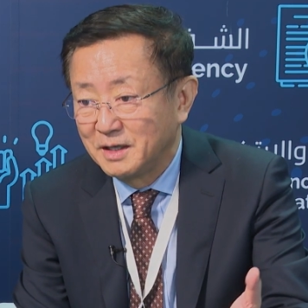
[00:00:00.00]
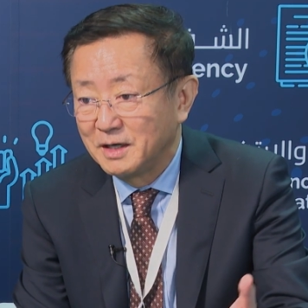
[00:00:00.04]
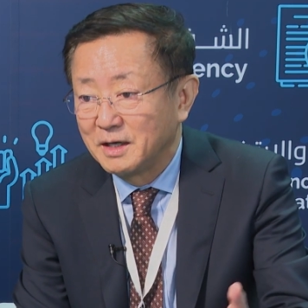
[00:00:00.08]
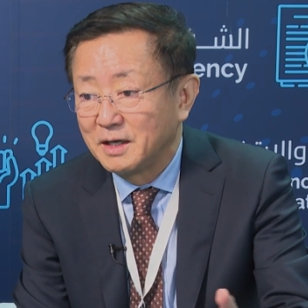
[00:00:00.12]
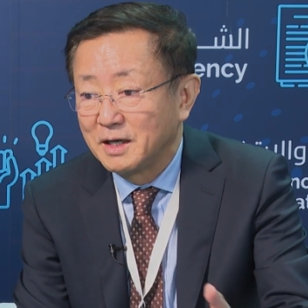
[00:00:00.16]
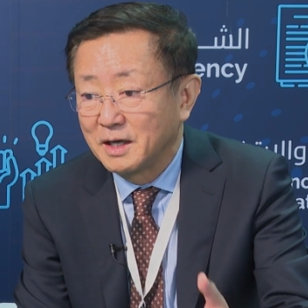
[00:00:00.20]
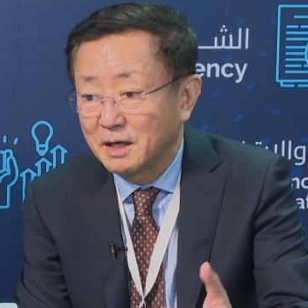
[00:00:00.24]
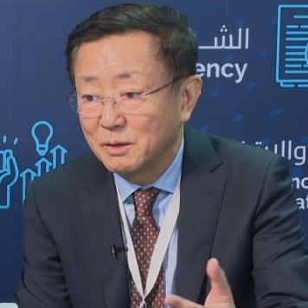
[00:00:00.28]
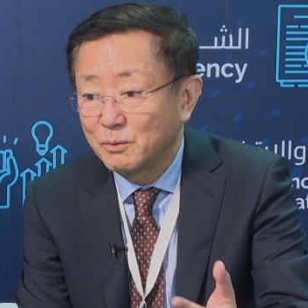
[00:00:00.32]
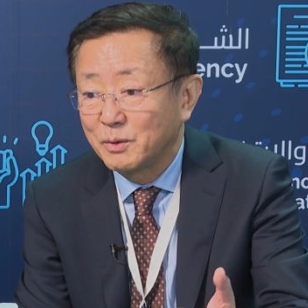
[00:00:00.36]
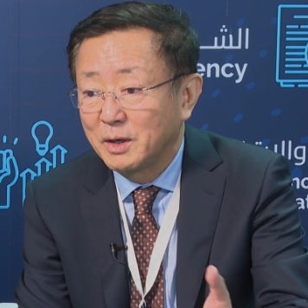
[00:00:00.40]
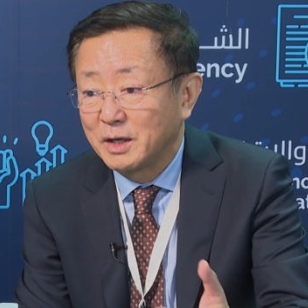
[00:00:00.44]

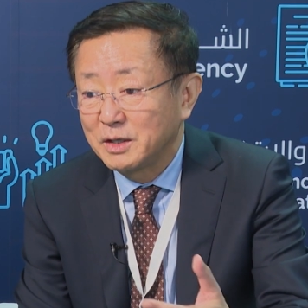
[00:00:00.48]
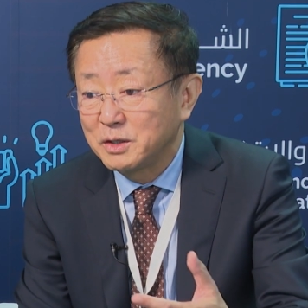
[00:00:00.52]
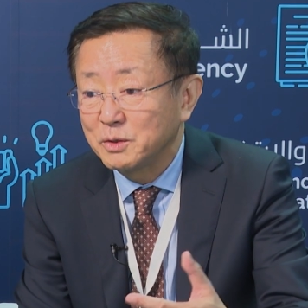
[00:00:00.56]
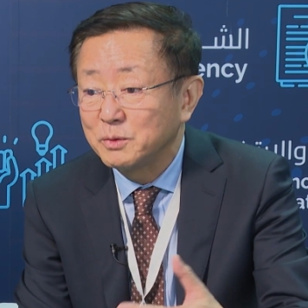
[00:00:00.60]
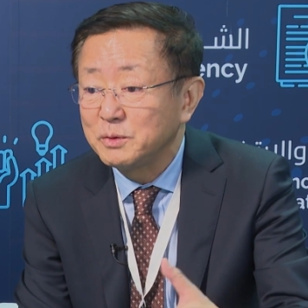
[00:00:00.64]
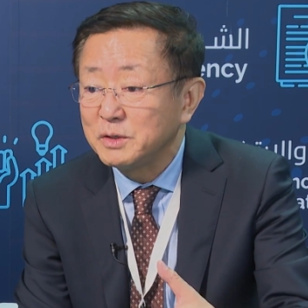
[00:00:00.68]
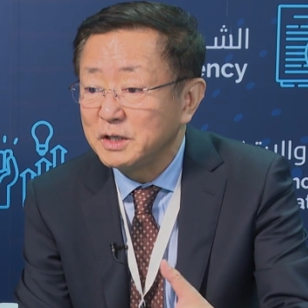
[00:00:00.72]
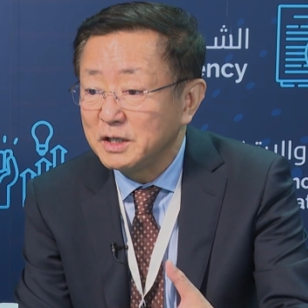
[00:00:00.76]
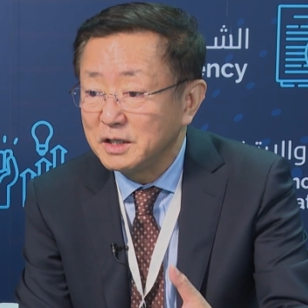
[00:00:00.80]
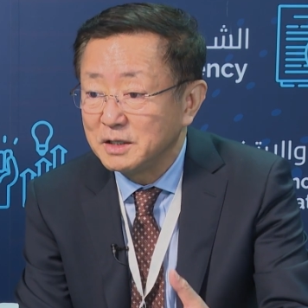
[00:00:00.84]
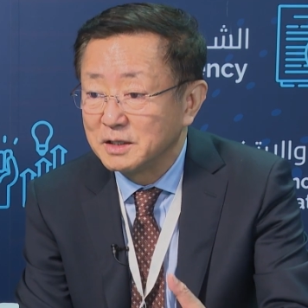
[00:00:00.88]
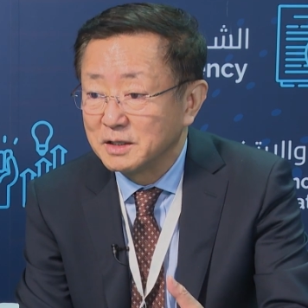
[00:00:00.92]
Long run, you
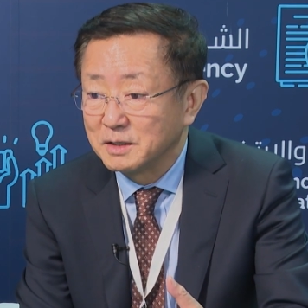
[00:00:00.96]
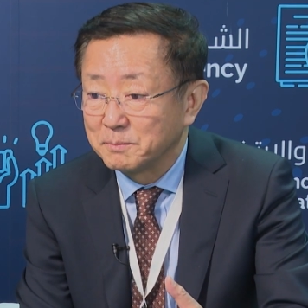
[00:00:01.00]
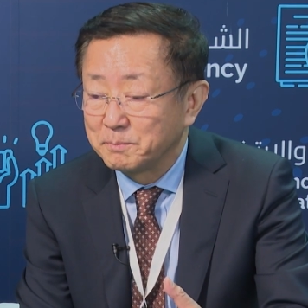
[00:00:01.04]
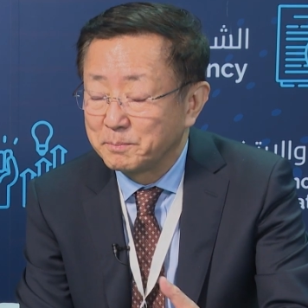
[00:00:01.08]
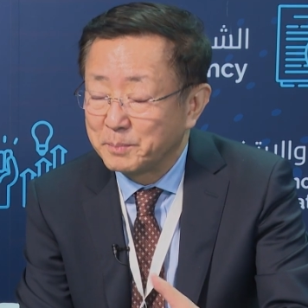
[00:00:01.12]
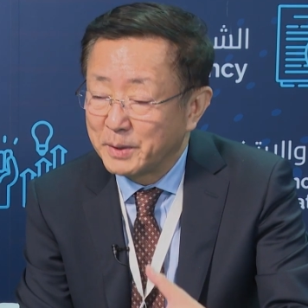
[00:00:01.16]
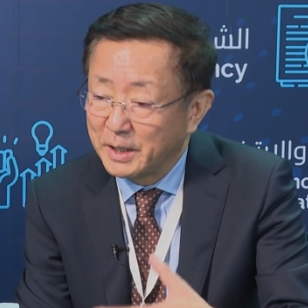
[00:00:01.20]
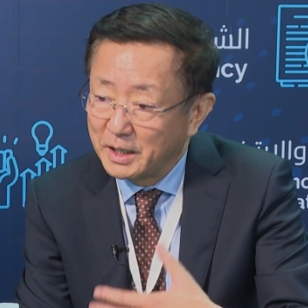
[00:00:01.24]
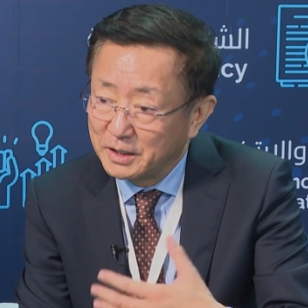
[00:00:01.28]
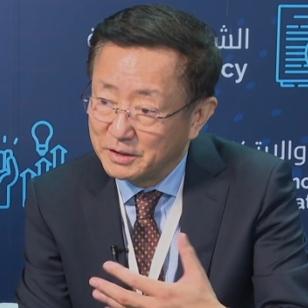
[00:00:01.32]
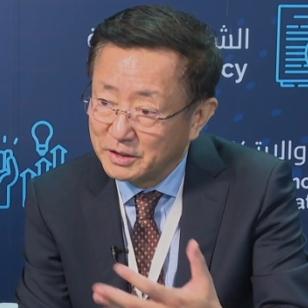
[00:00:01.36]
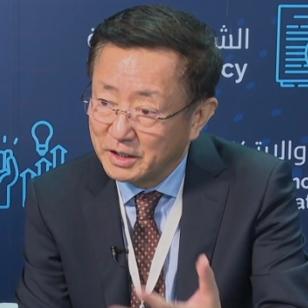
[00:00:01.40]
need to
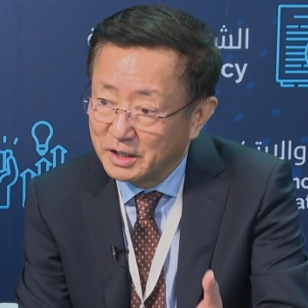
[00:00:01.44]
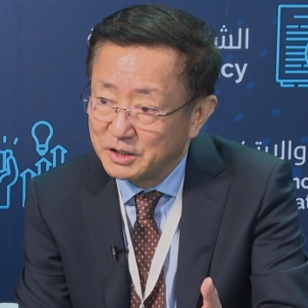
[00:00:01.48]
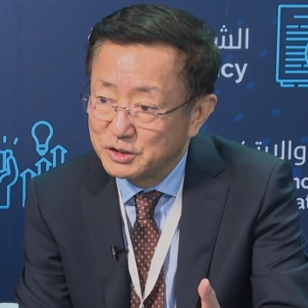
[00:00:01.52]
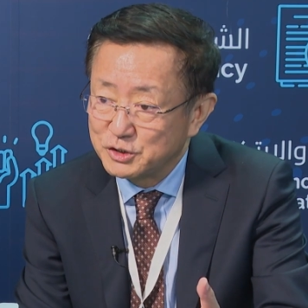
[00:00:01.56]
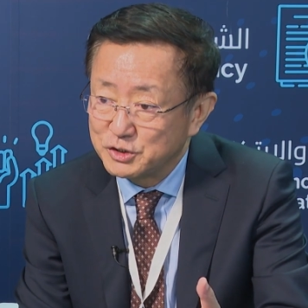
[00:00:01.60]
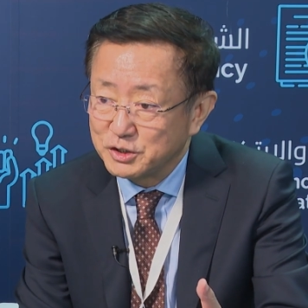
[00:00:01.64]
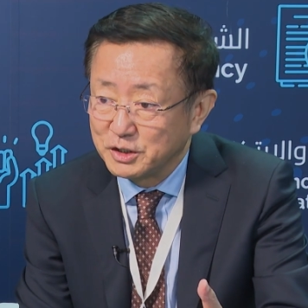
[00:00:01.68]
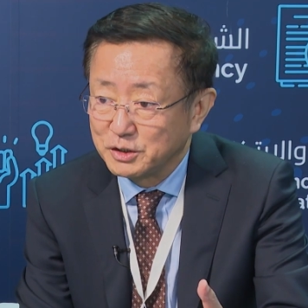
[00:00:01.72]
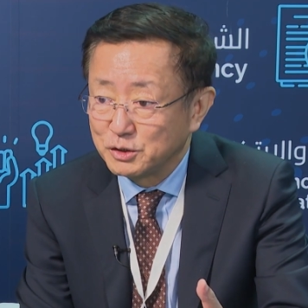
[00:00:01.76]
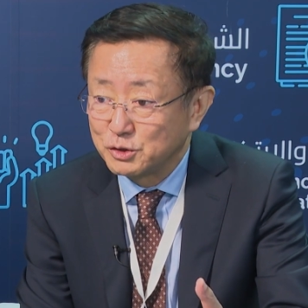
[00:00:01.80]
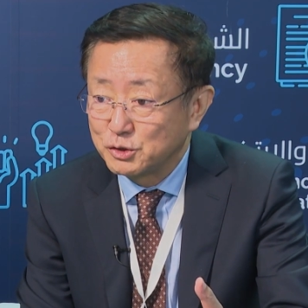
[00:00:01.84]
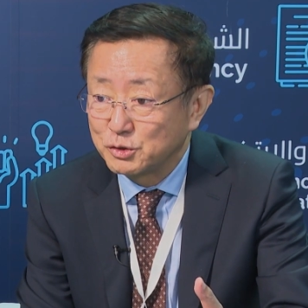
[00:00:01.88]
pay
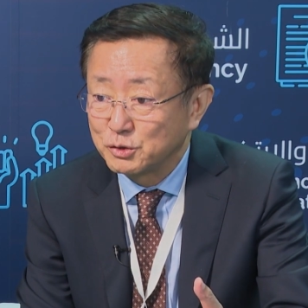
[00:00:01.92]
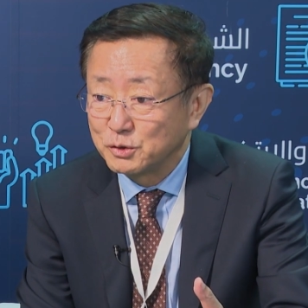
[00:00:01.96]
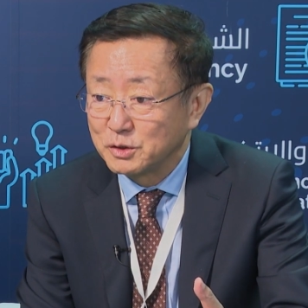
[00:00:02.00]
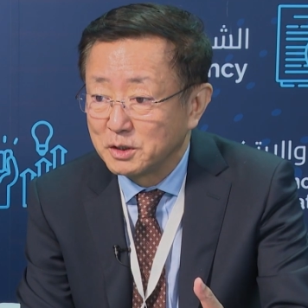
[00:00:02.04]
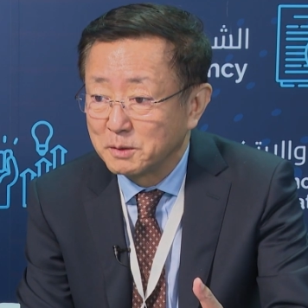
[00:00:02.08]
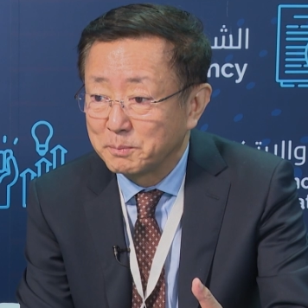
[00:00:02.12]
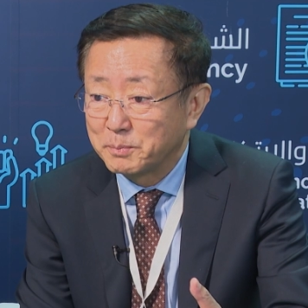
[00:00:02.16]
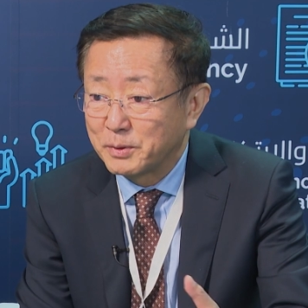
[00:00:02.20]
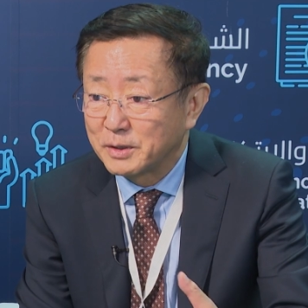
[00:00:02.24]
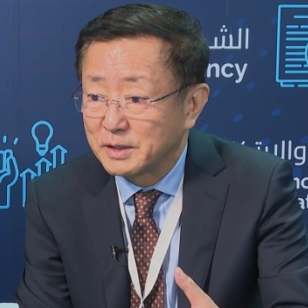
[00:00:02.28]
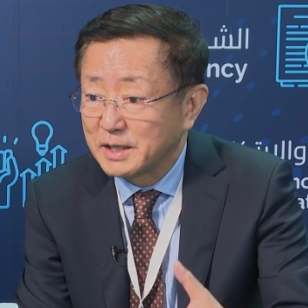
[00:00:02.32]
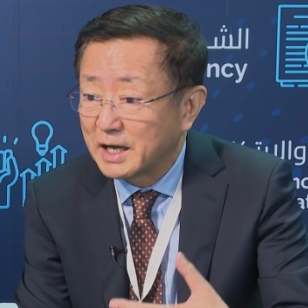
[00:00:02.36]
attention to the
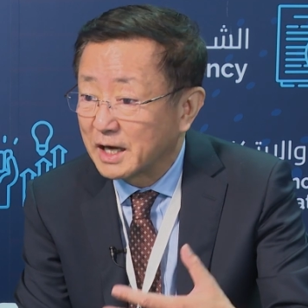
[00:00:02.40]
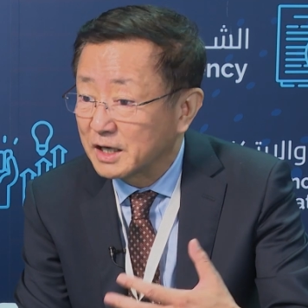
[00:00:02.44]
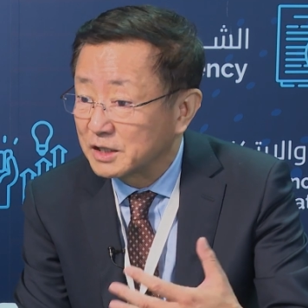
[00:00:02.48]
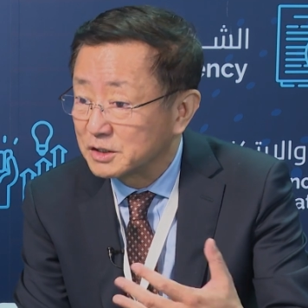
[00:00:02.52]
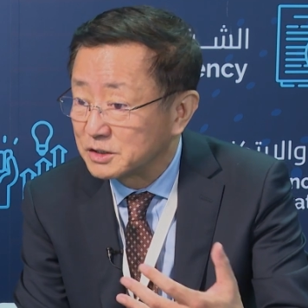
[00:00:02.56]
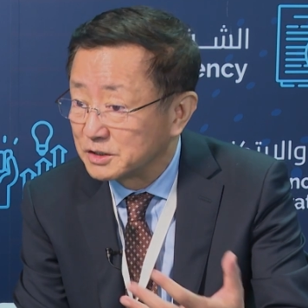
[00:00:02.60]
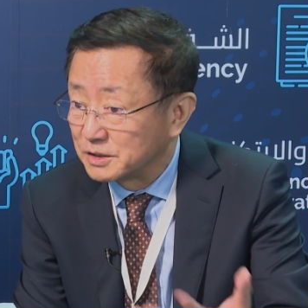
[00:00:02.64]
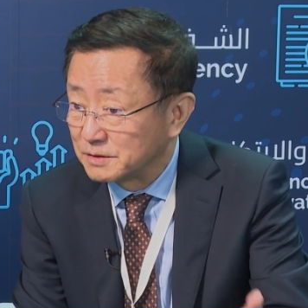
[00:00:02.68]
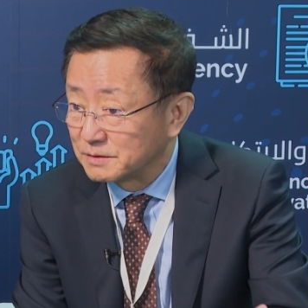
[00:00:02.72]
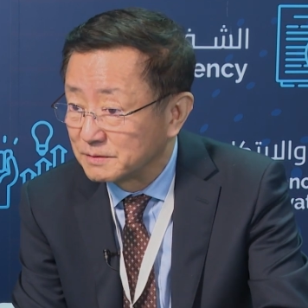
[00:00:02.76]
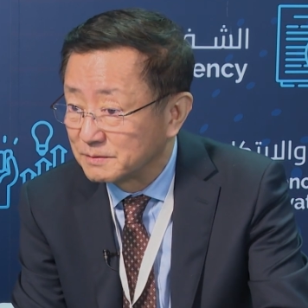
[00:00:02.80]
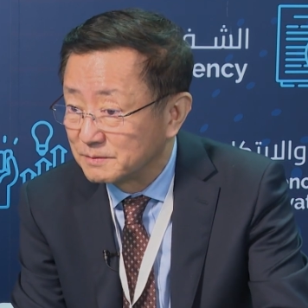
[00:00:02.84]
production,